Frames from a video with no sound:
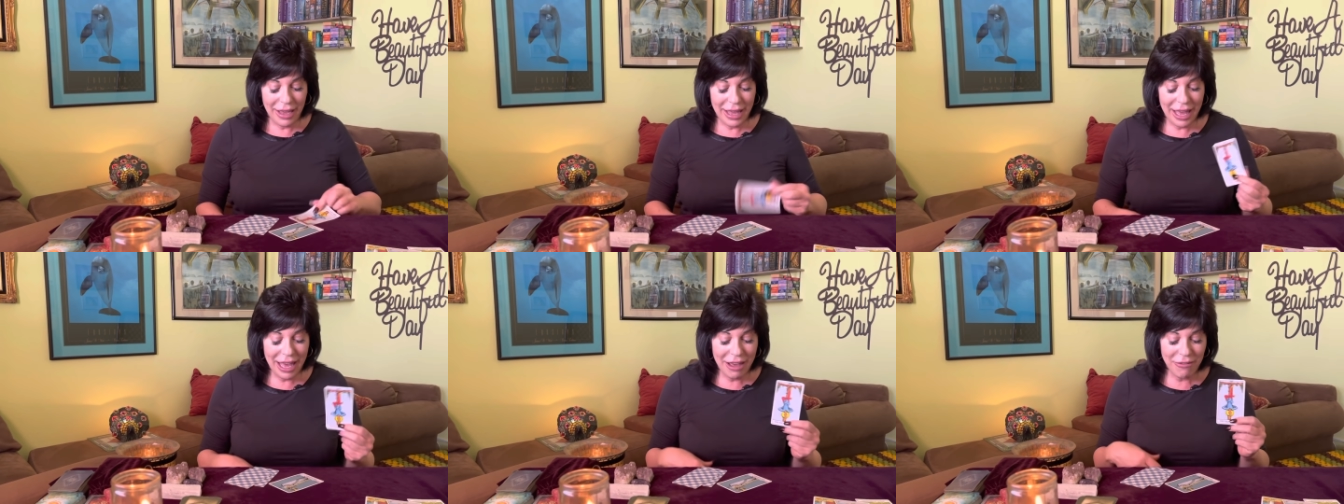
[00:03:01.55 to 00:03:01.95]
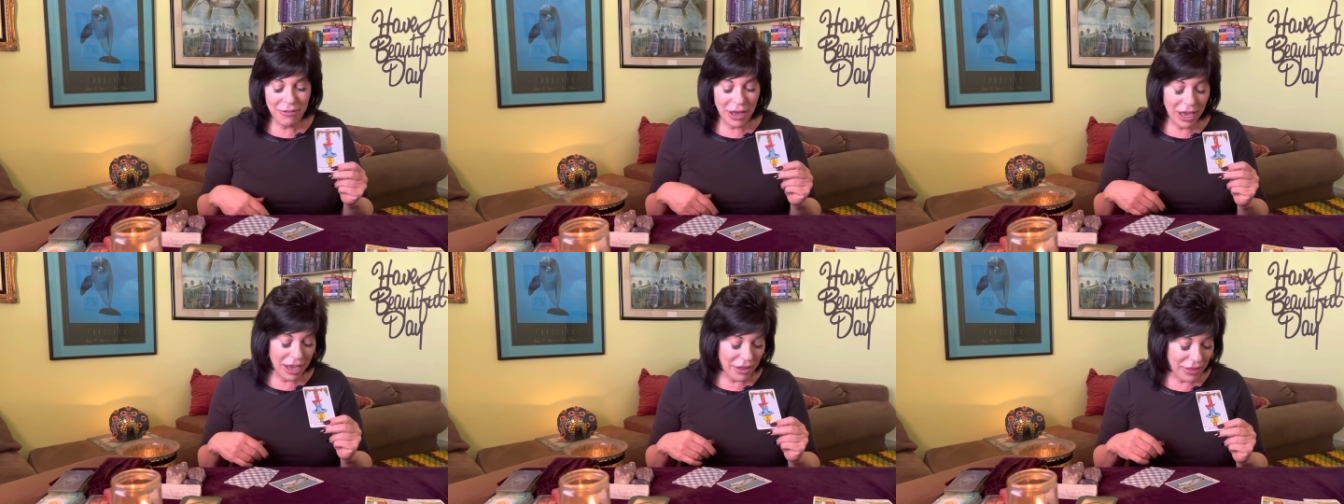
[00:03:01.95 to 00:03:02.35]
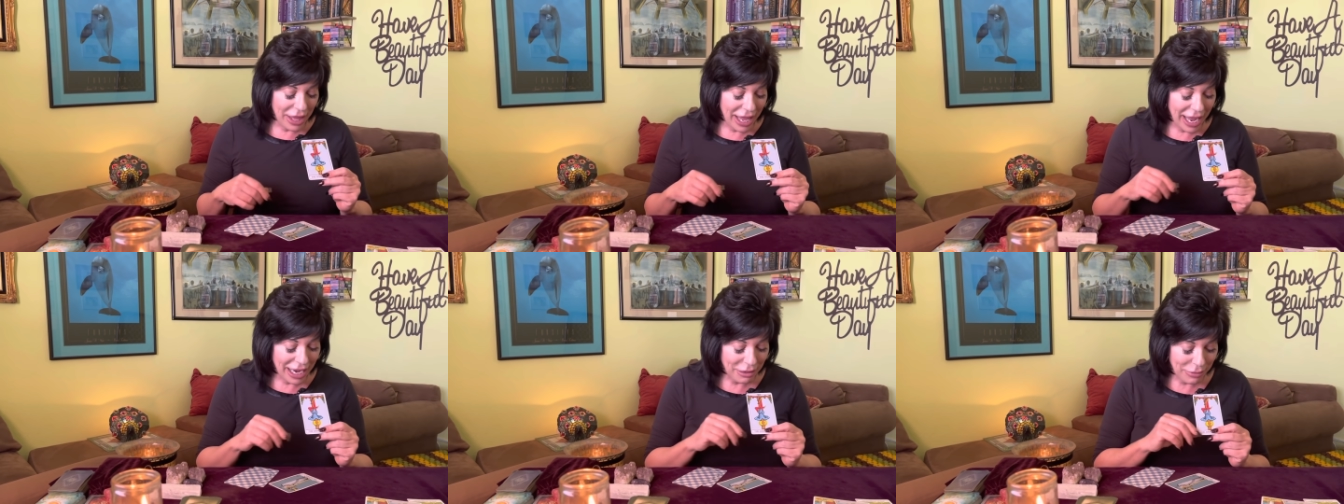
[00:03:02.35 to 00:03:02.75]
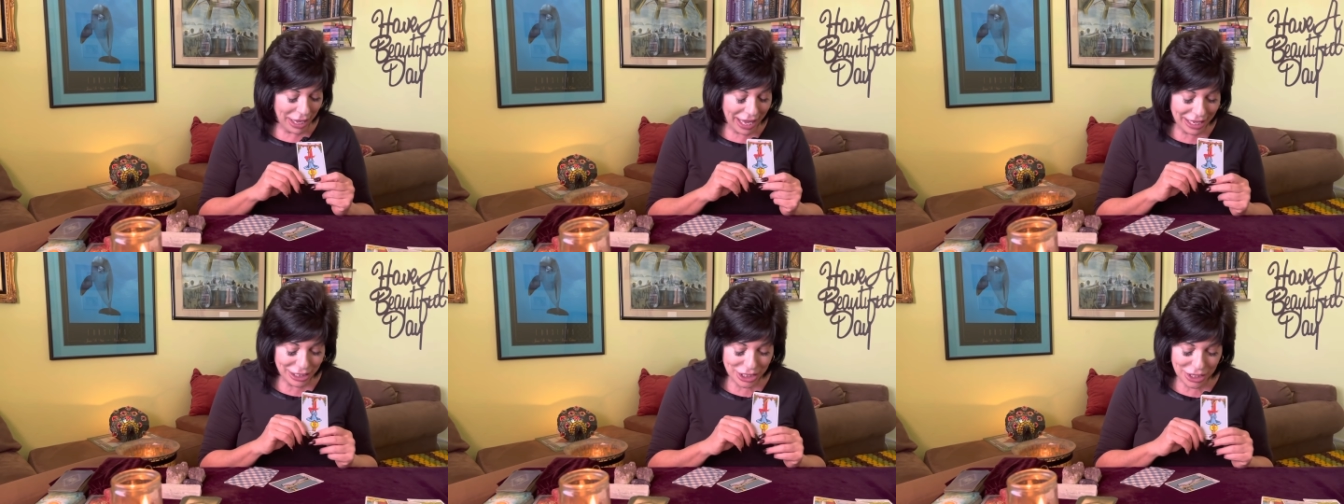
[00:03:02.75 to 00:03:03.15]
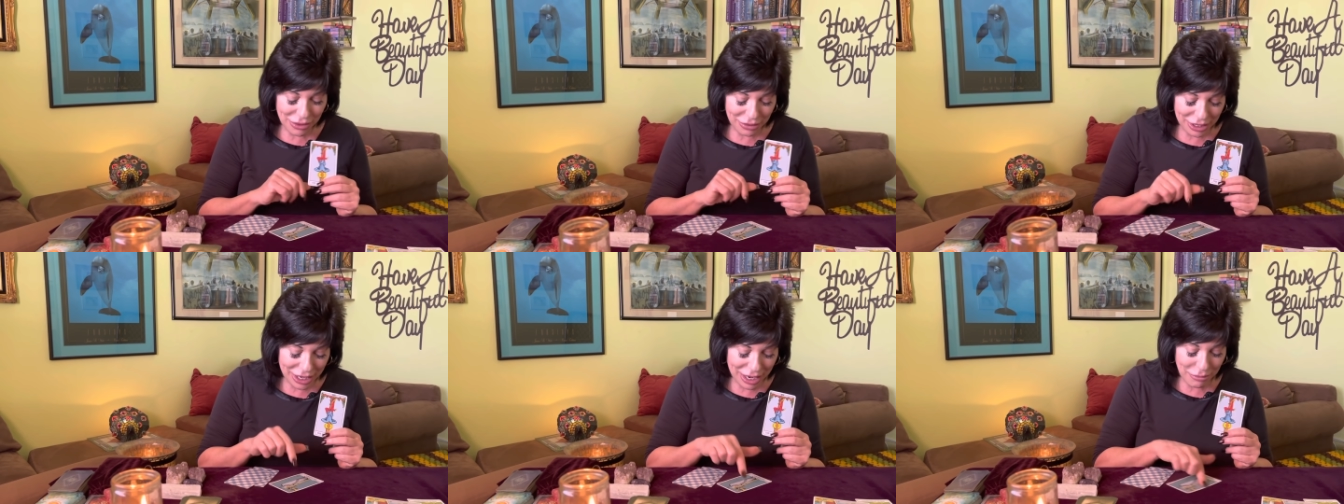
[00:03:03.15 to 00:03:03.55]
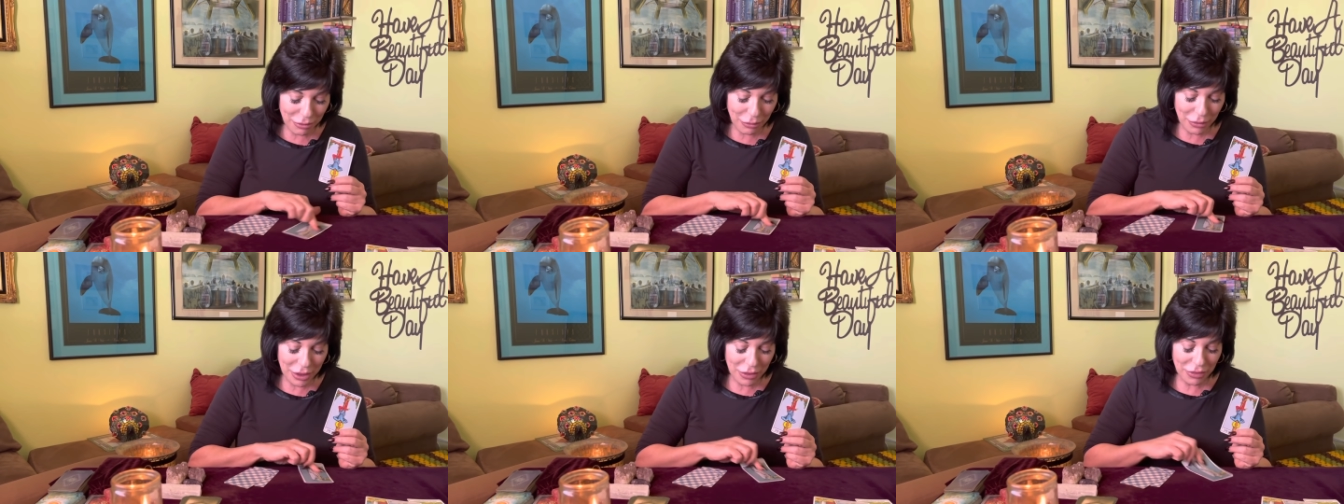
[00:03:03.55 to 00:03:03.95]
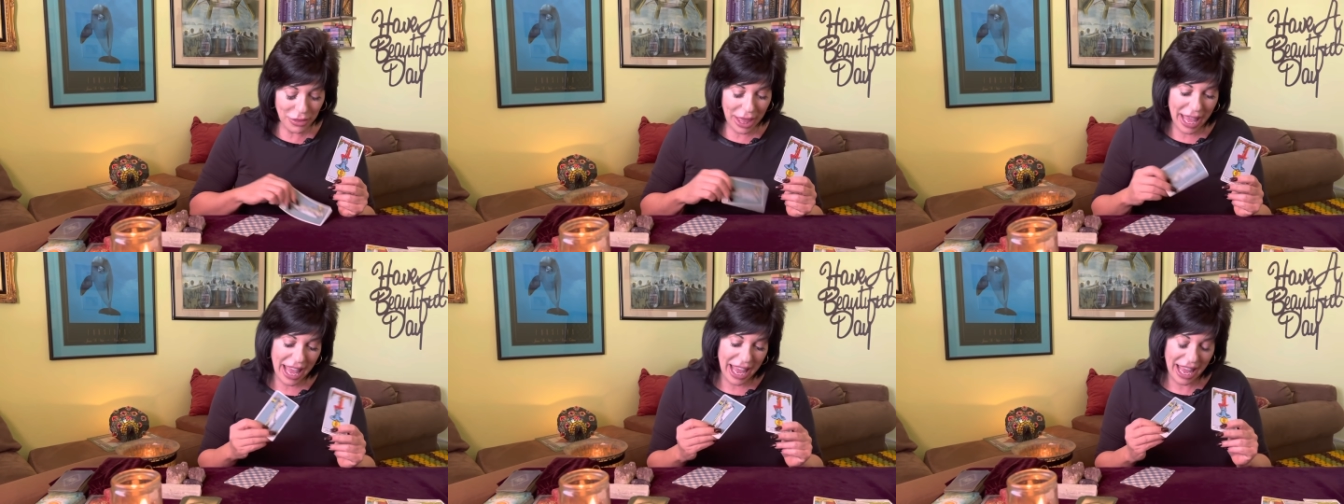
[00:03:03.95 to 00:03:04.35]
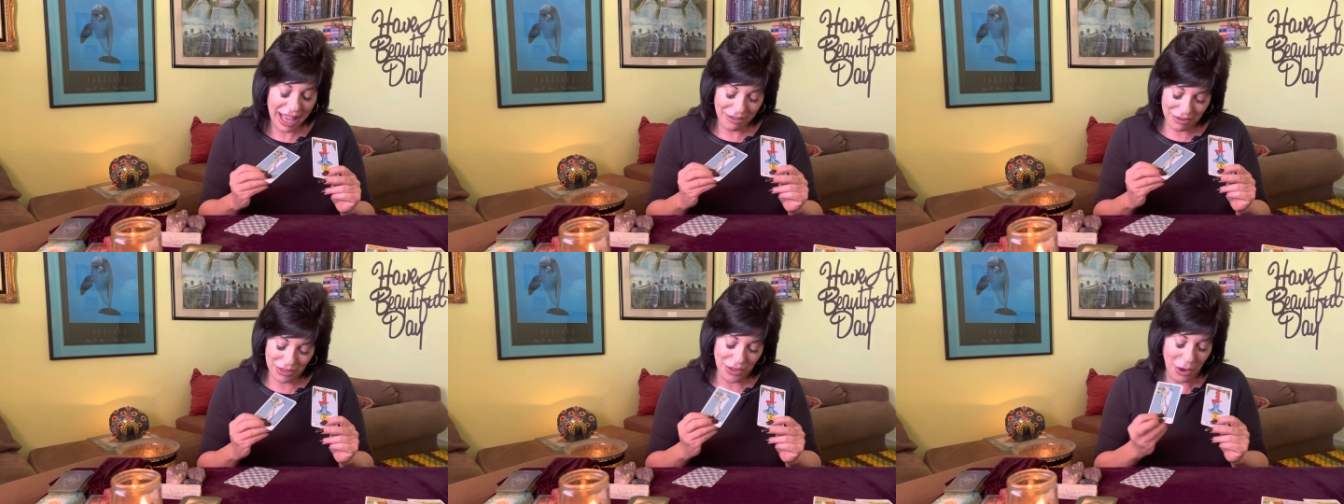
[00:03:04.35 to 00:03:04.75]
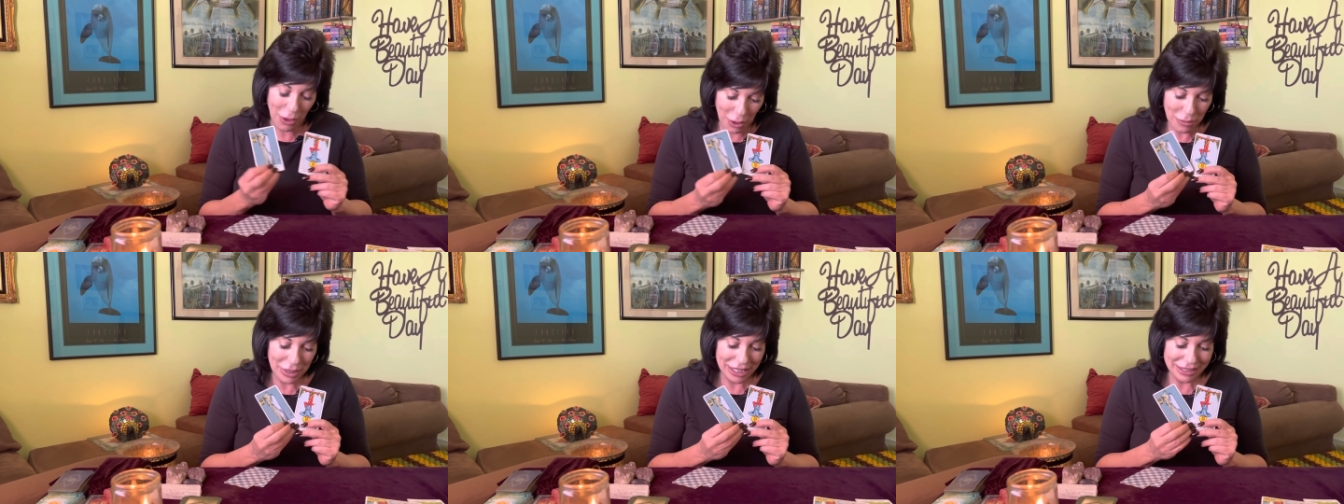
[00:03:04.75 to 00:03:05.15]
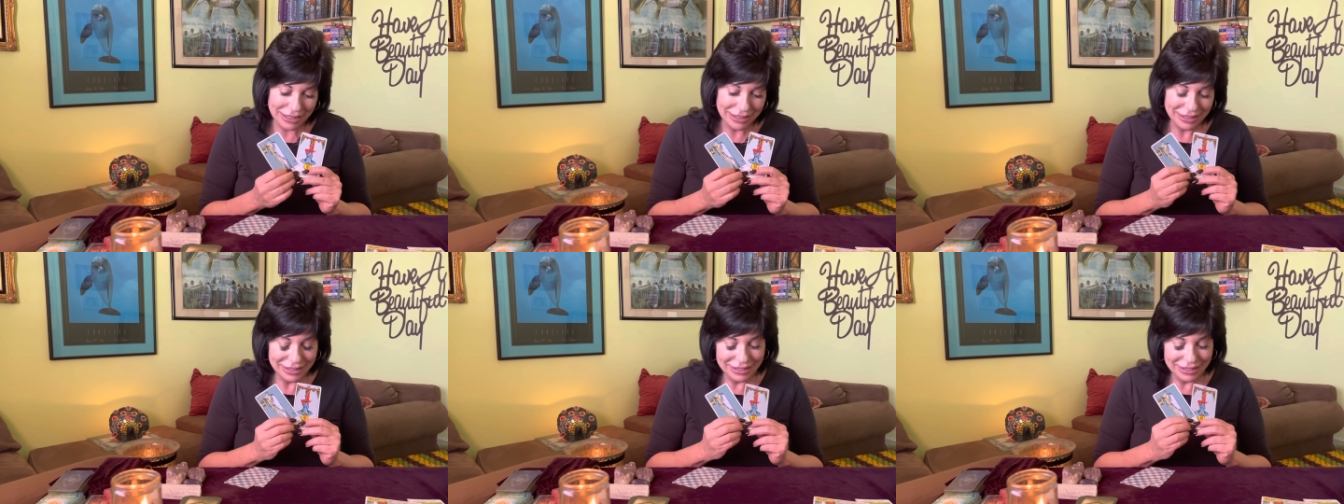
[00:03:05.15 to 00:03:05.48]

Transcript: have uh, the hangman showing up with the hang- with the Hermit.